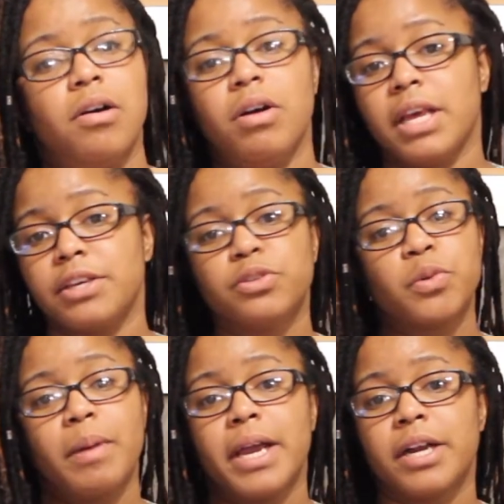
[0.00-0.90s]
all I use
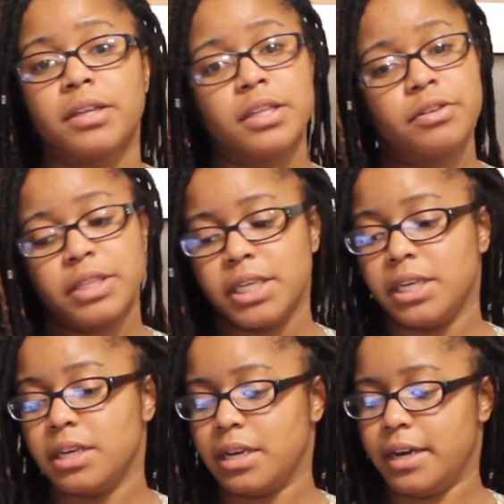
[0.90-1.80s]
on my hair,
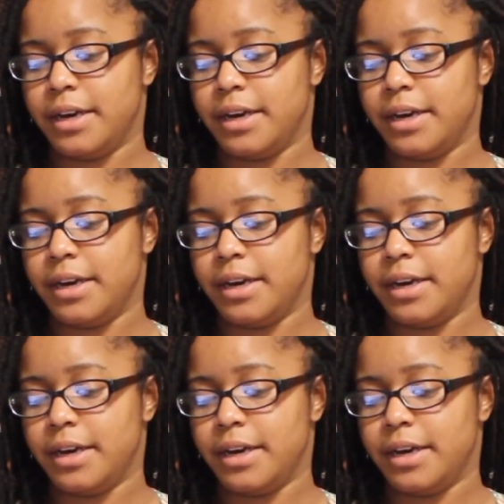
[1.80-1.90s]
literally.